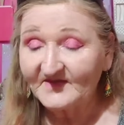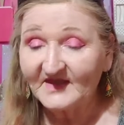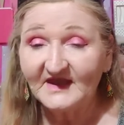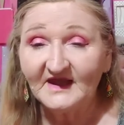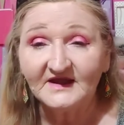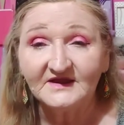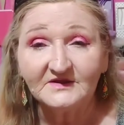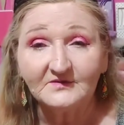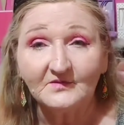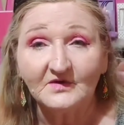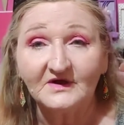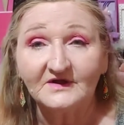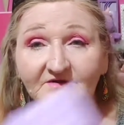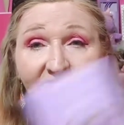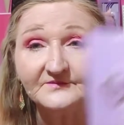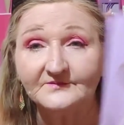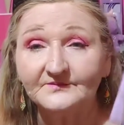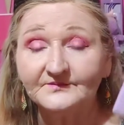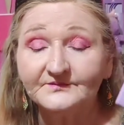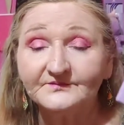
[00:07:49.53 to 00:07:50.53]

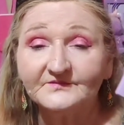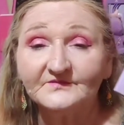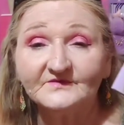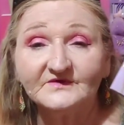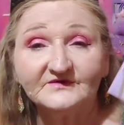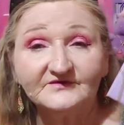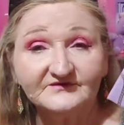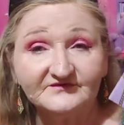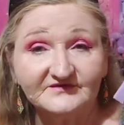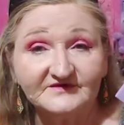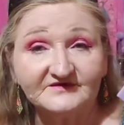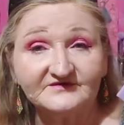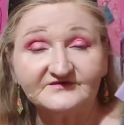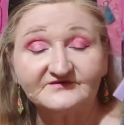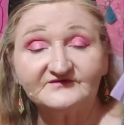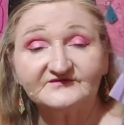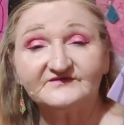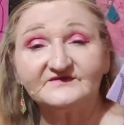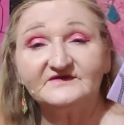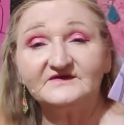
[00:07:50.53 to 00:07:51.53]
Anyone who's
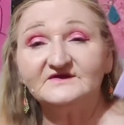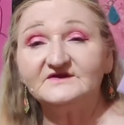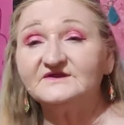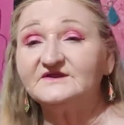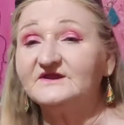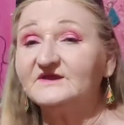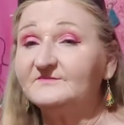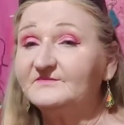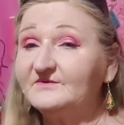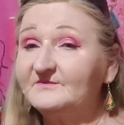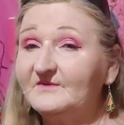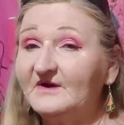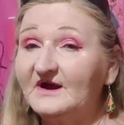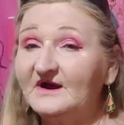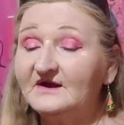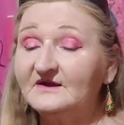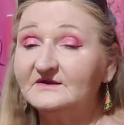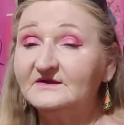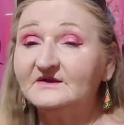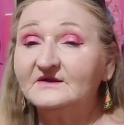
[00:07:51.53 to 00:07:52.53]
interested, keep in
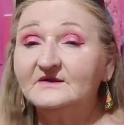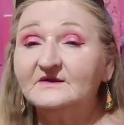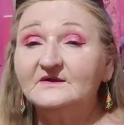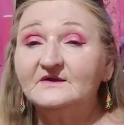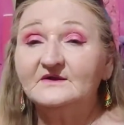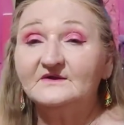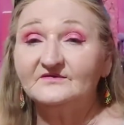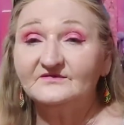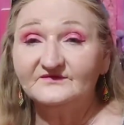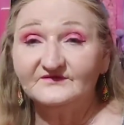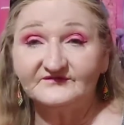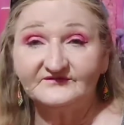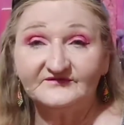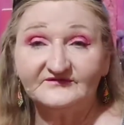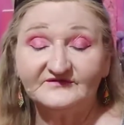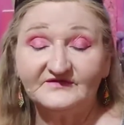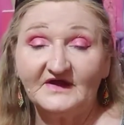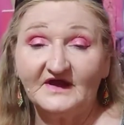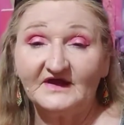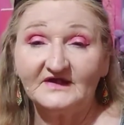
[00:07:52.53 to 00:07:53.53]
mind, this
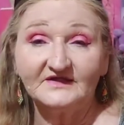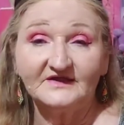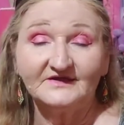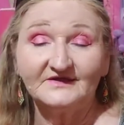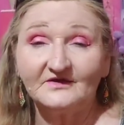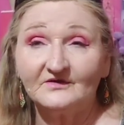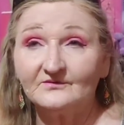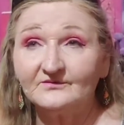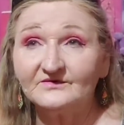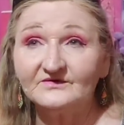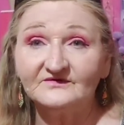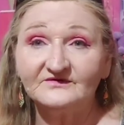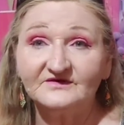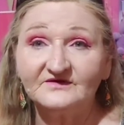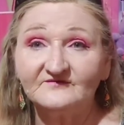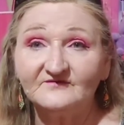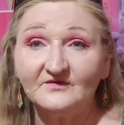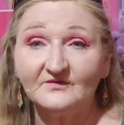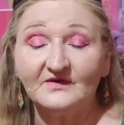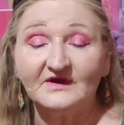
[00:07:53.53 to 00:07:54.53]
is not like a real
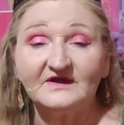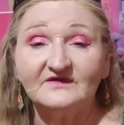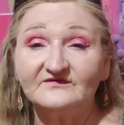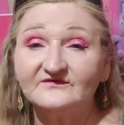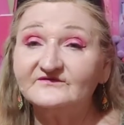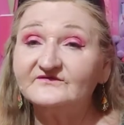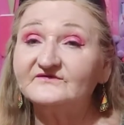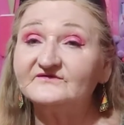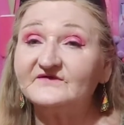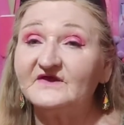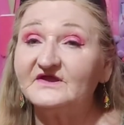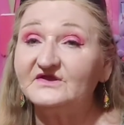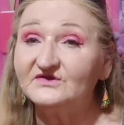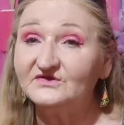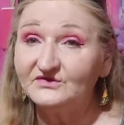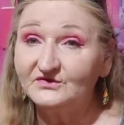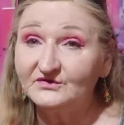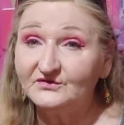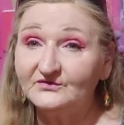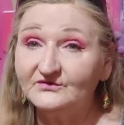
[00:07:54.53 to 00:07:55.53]
giveaway. This is a
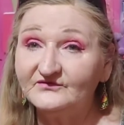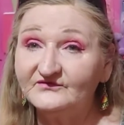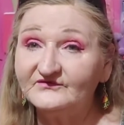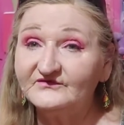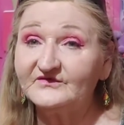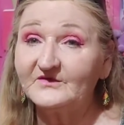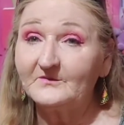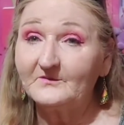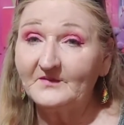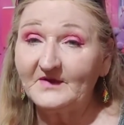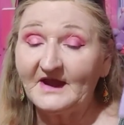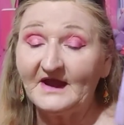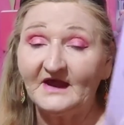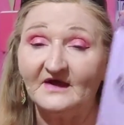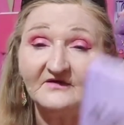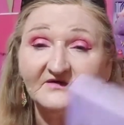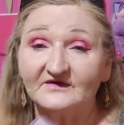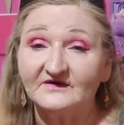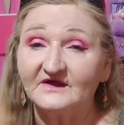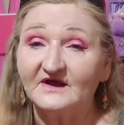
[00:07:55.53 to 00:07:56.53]
used
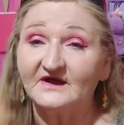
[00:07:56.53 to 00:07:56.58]
palette.